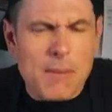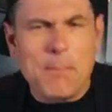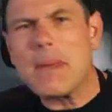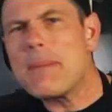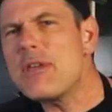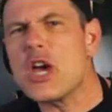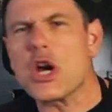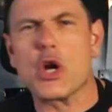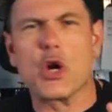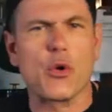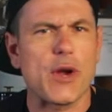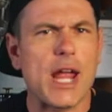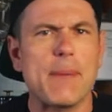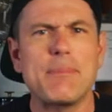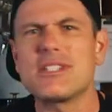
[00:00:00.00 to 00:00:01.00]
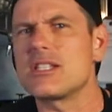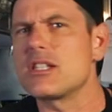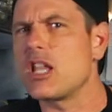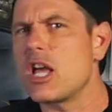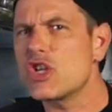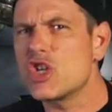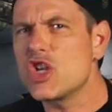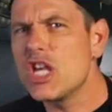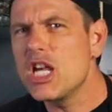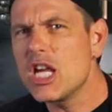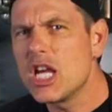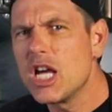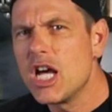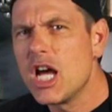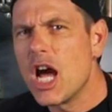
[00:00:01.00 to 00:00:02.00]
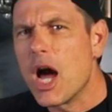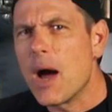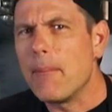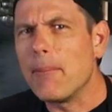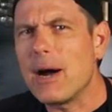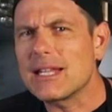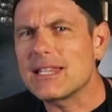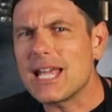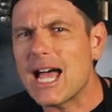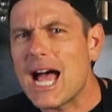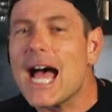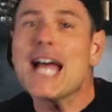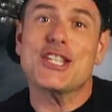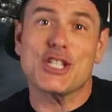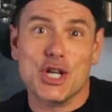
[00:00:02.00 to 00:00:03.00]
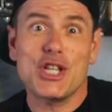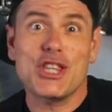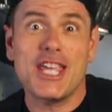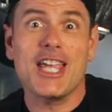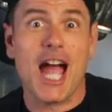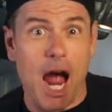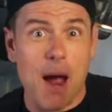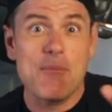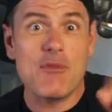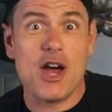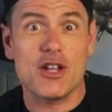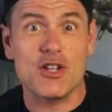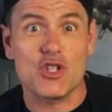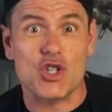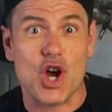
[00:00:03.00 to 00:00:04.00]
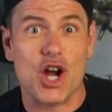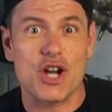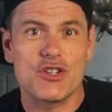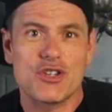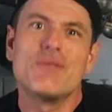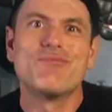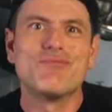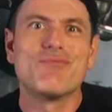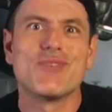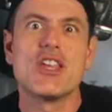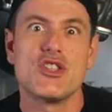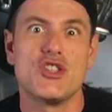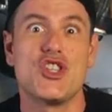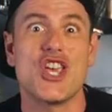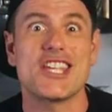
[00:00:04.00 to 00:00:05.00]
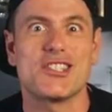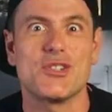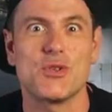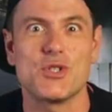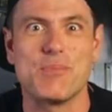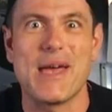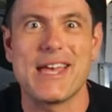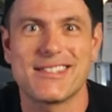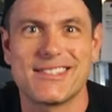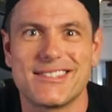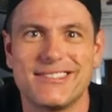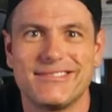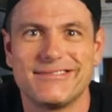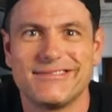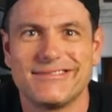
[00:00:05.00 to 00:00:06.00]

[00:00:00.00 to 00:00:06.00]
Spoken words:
maybe a grape slushy. But it's a good thing I'm not in charge. Jess knows best.